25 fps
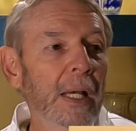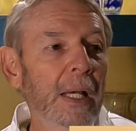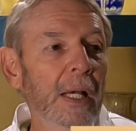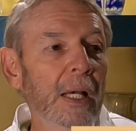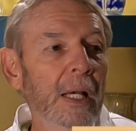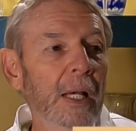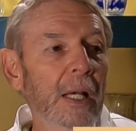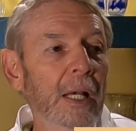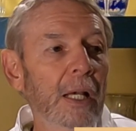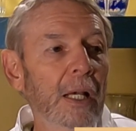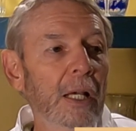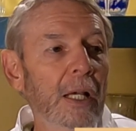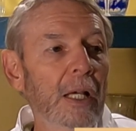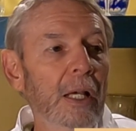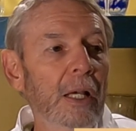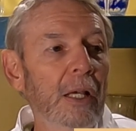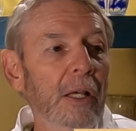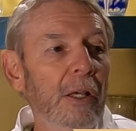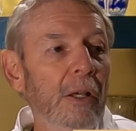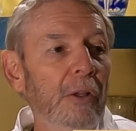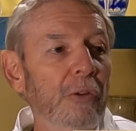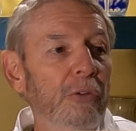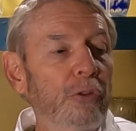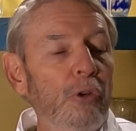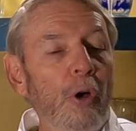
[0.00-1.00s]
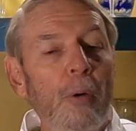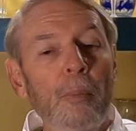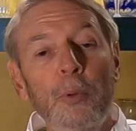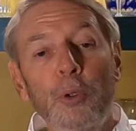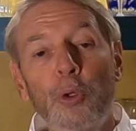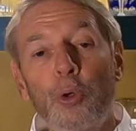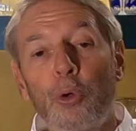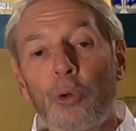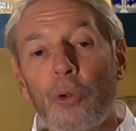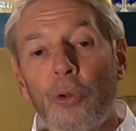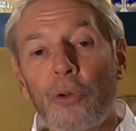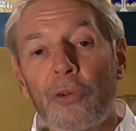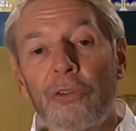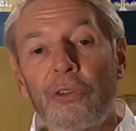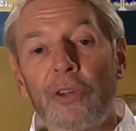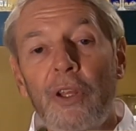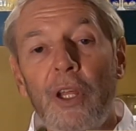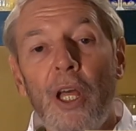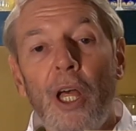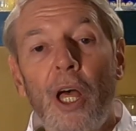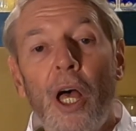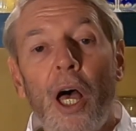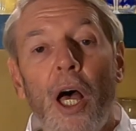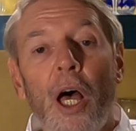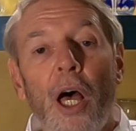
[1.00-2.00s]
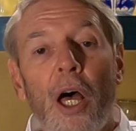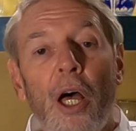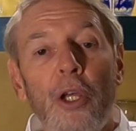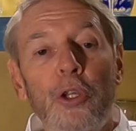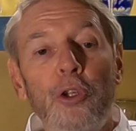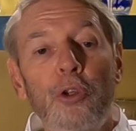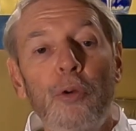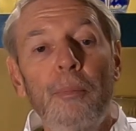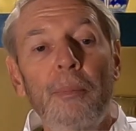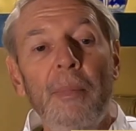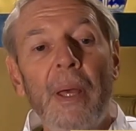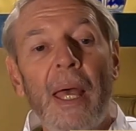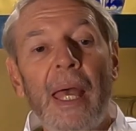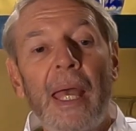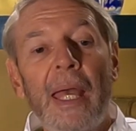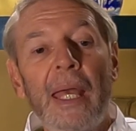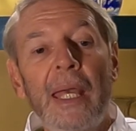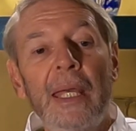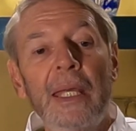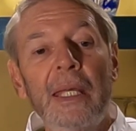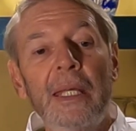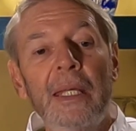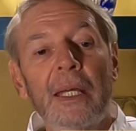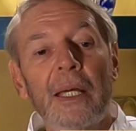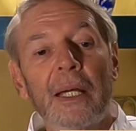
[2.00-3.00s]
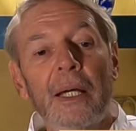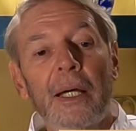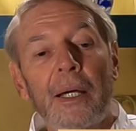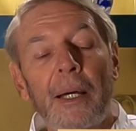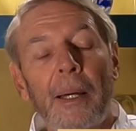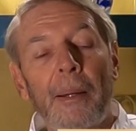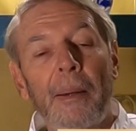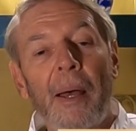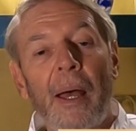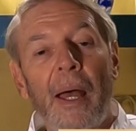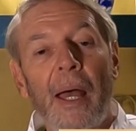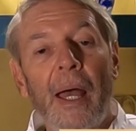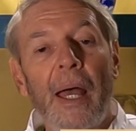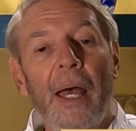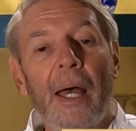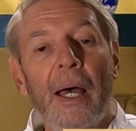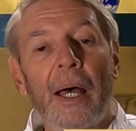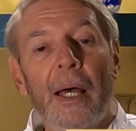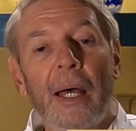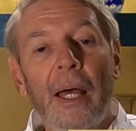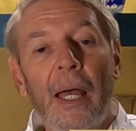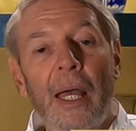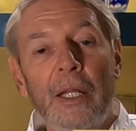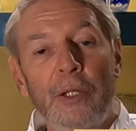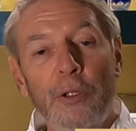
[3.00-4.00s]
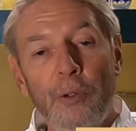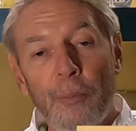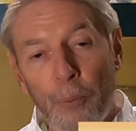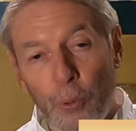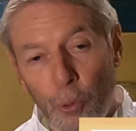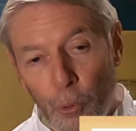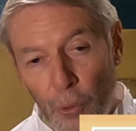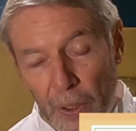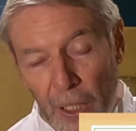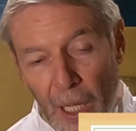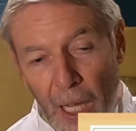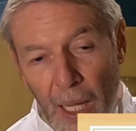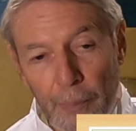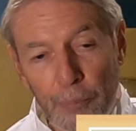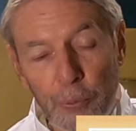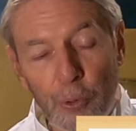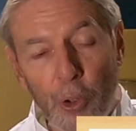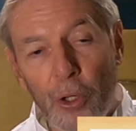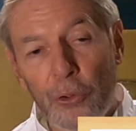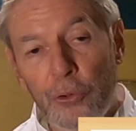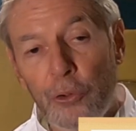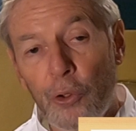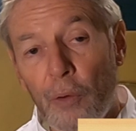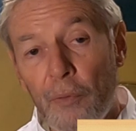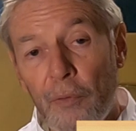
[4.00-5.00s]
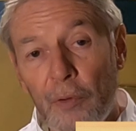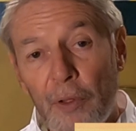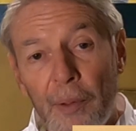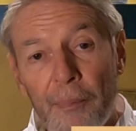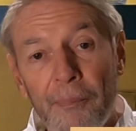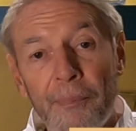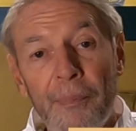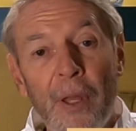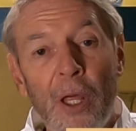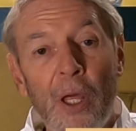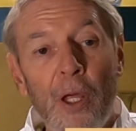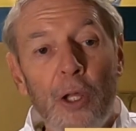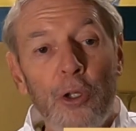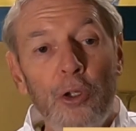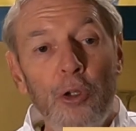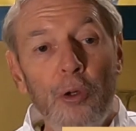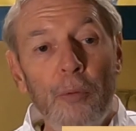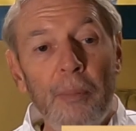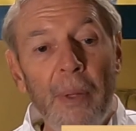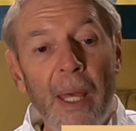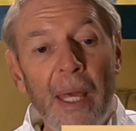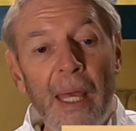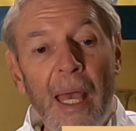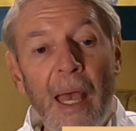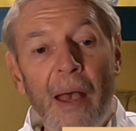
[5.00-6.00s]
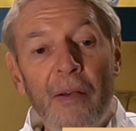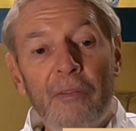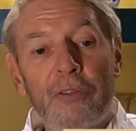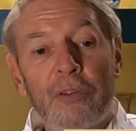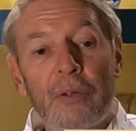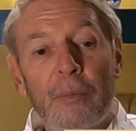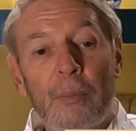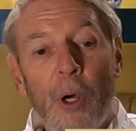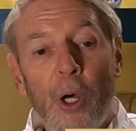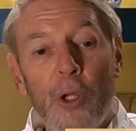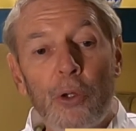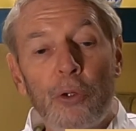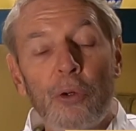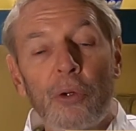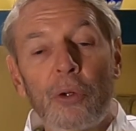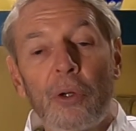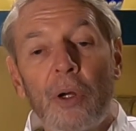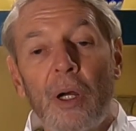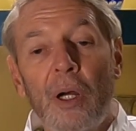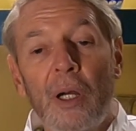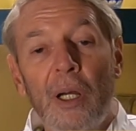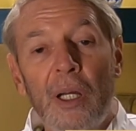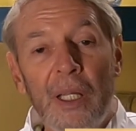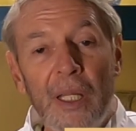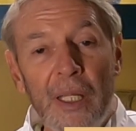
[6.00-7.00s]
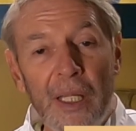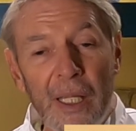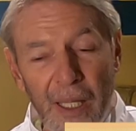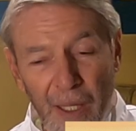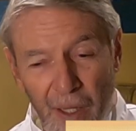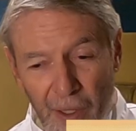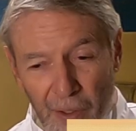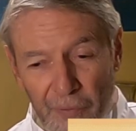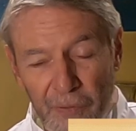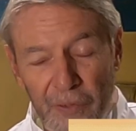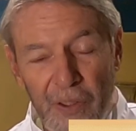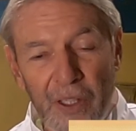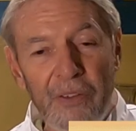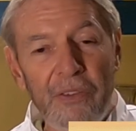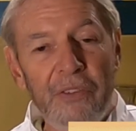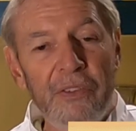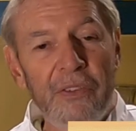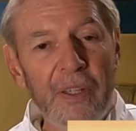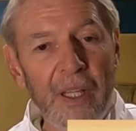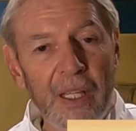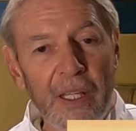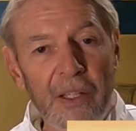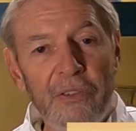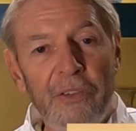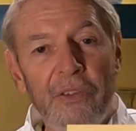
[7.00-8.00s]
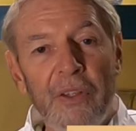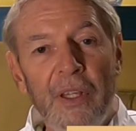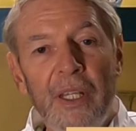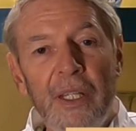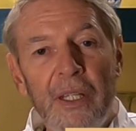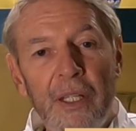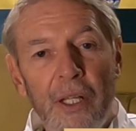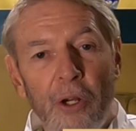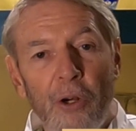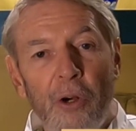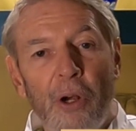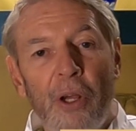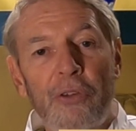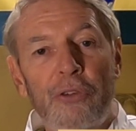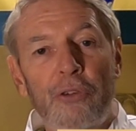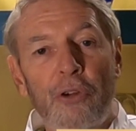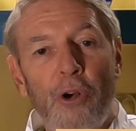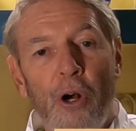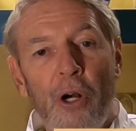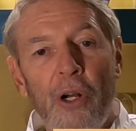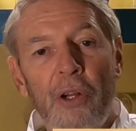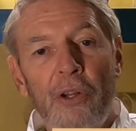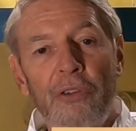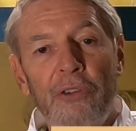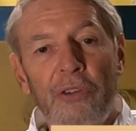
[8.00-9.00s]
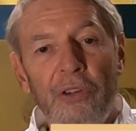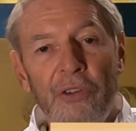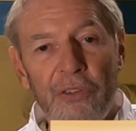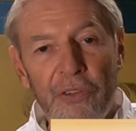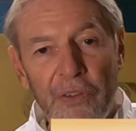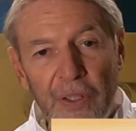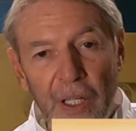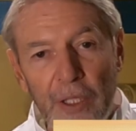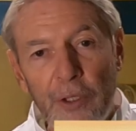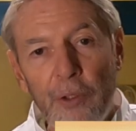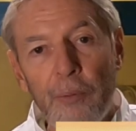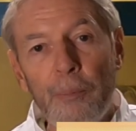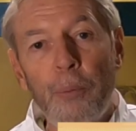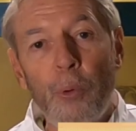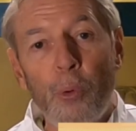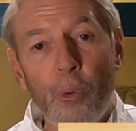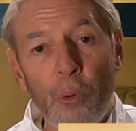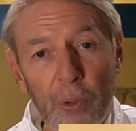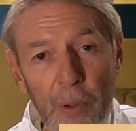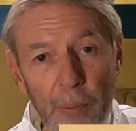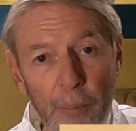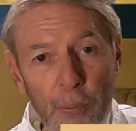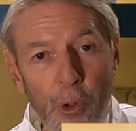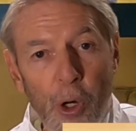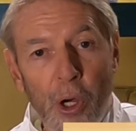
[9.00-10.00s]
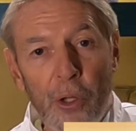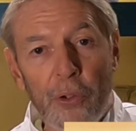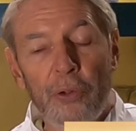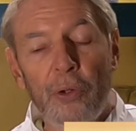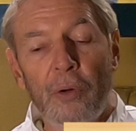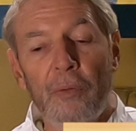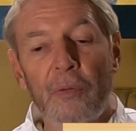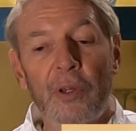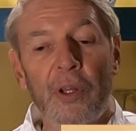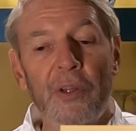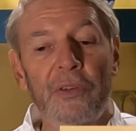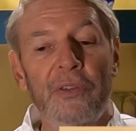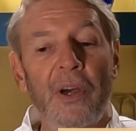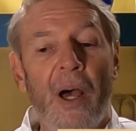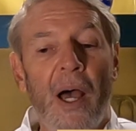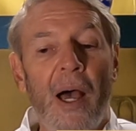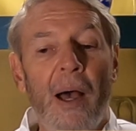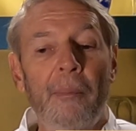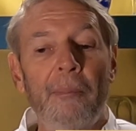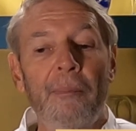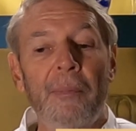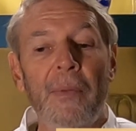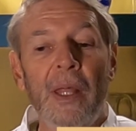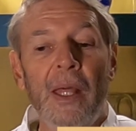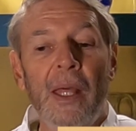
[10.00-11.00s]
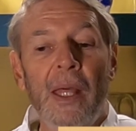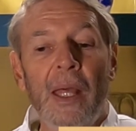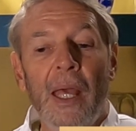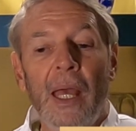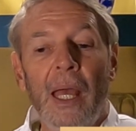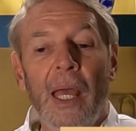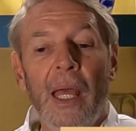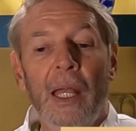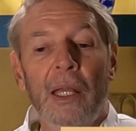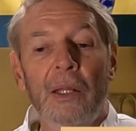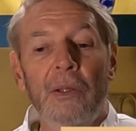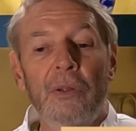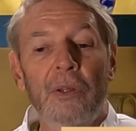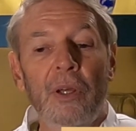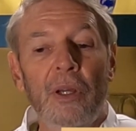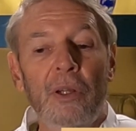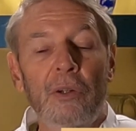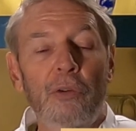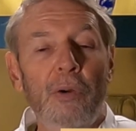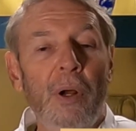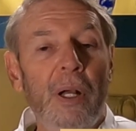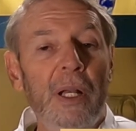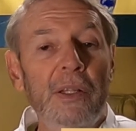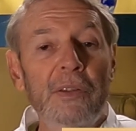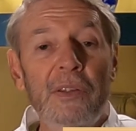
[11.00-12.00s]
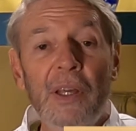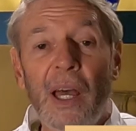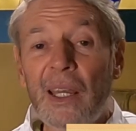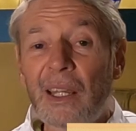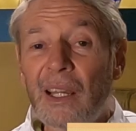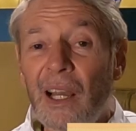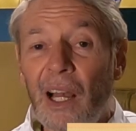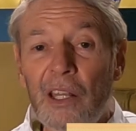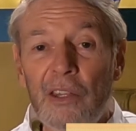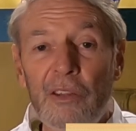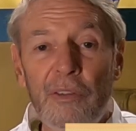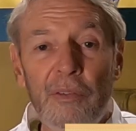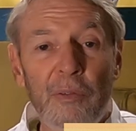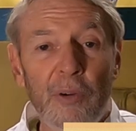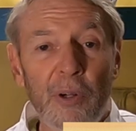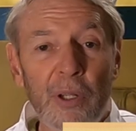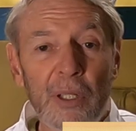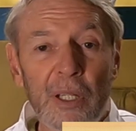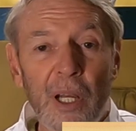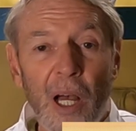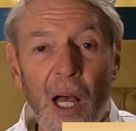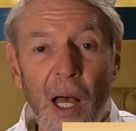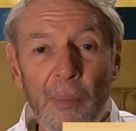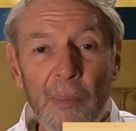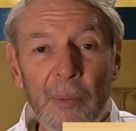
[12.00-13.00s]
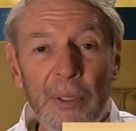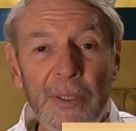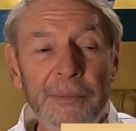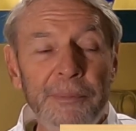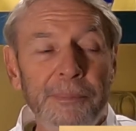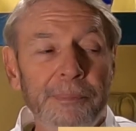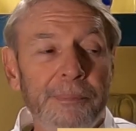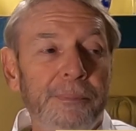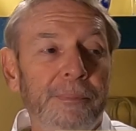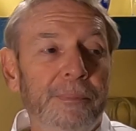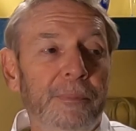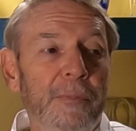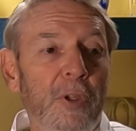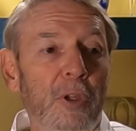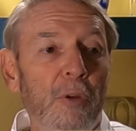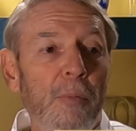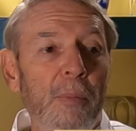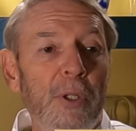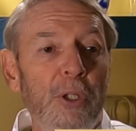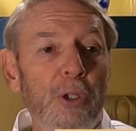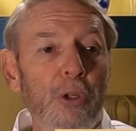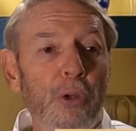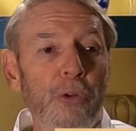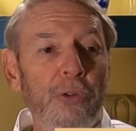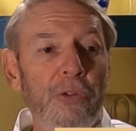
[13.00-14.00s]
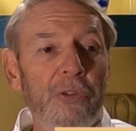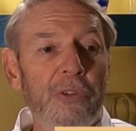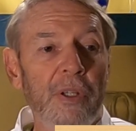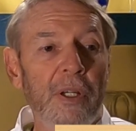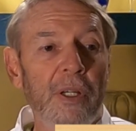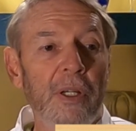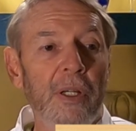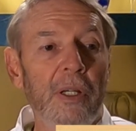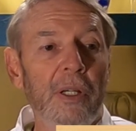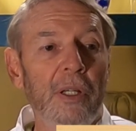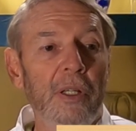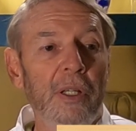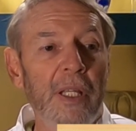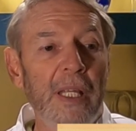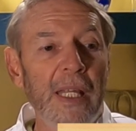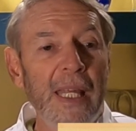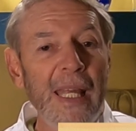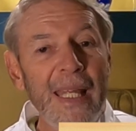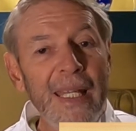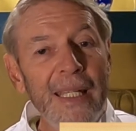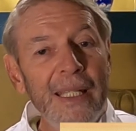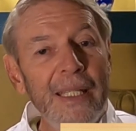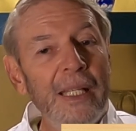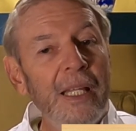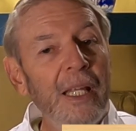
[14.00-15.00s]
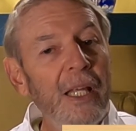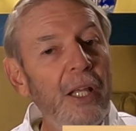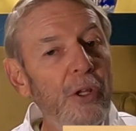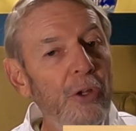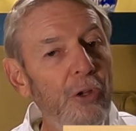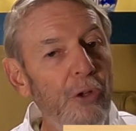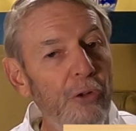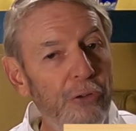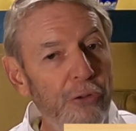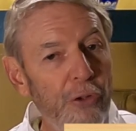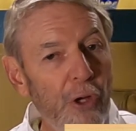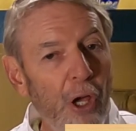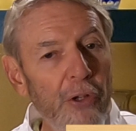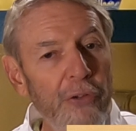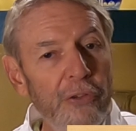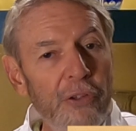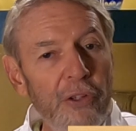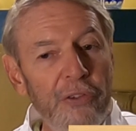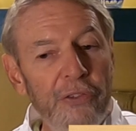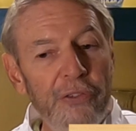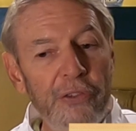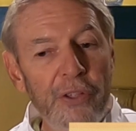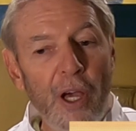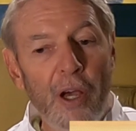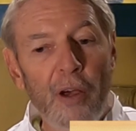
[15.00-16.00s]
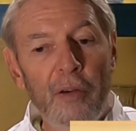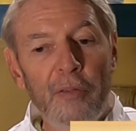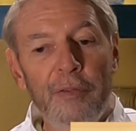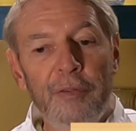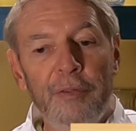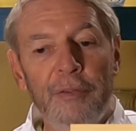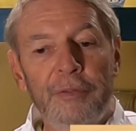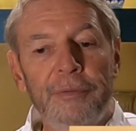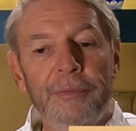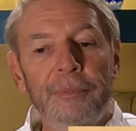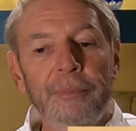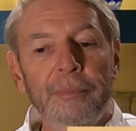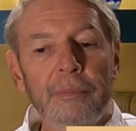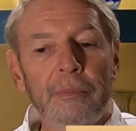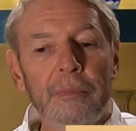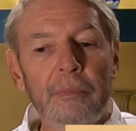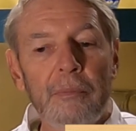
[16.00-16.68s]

uh, soba noodles, uh, you may, uh, uh, and you're pouring hot broth over them, you may have some other of these things in there as garnishes, and then you pour the broth over the top. And uh, grated daikon is very common to be used in the sauce itself.